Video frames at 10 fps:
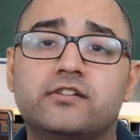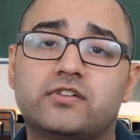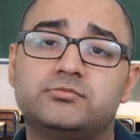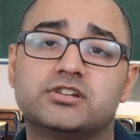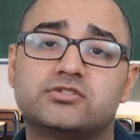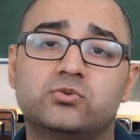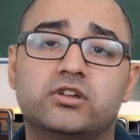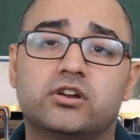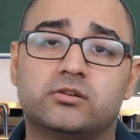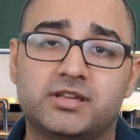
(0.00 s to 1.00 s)
if I'm just
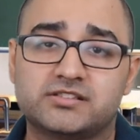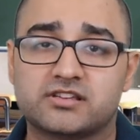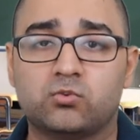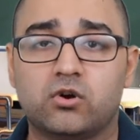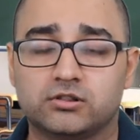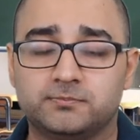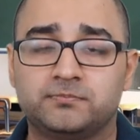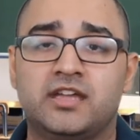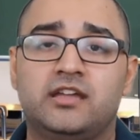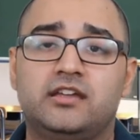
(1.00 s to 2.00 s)
doing it on a basic
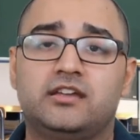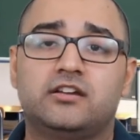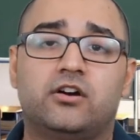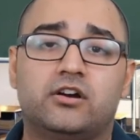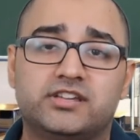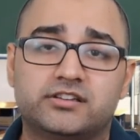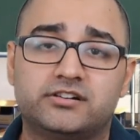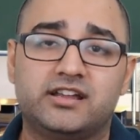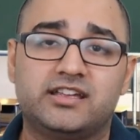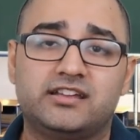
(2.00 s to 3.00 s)
wall. On the
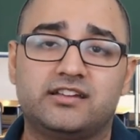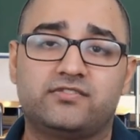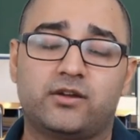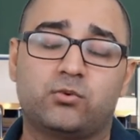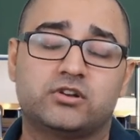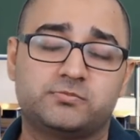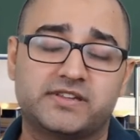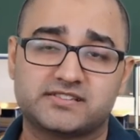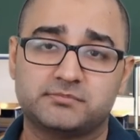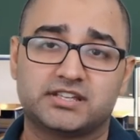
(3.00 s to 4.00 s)
other hand, if I want to
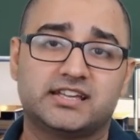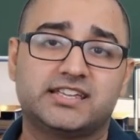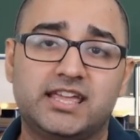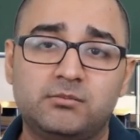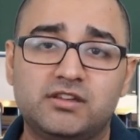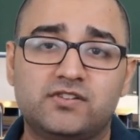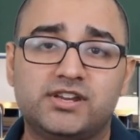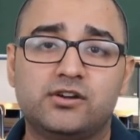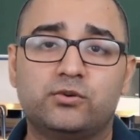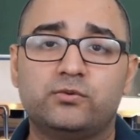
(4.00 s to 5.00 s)
make something like gaming
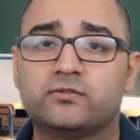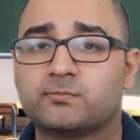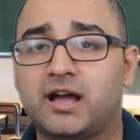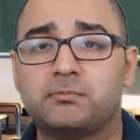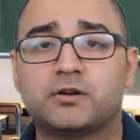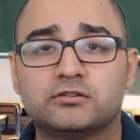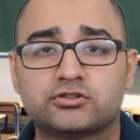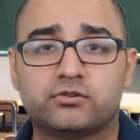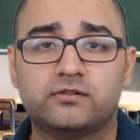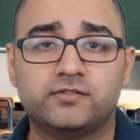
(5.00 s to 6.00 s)
videos, pop
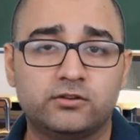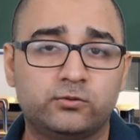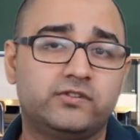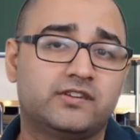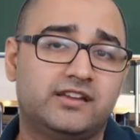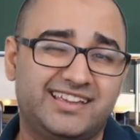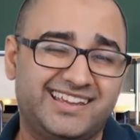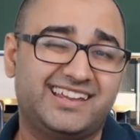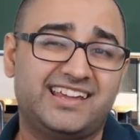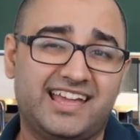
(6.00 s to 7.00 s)
culture reviews,
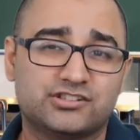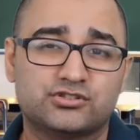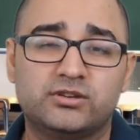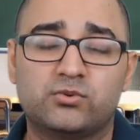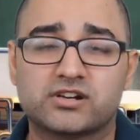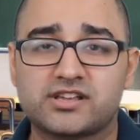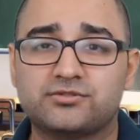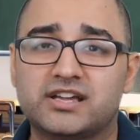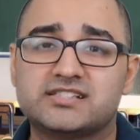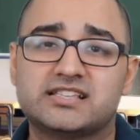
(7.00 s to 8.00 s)
it actually works
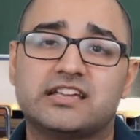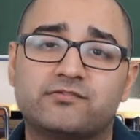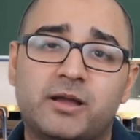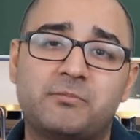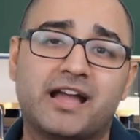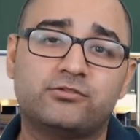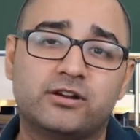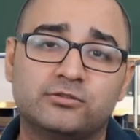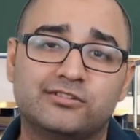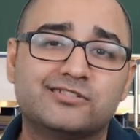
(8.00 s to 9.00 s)
out nicely if my
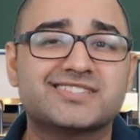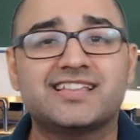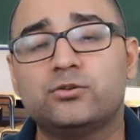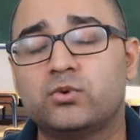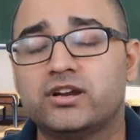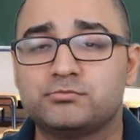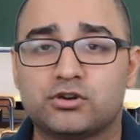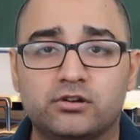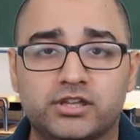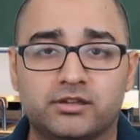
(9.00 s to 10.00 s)
background looks like what I'm
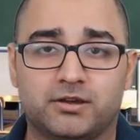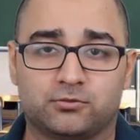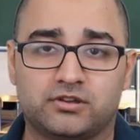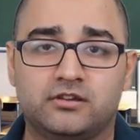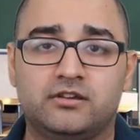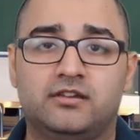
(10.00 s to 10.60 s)
talking about.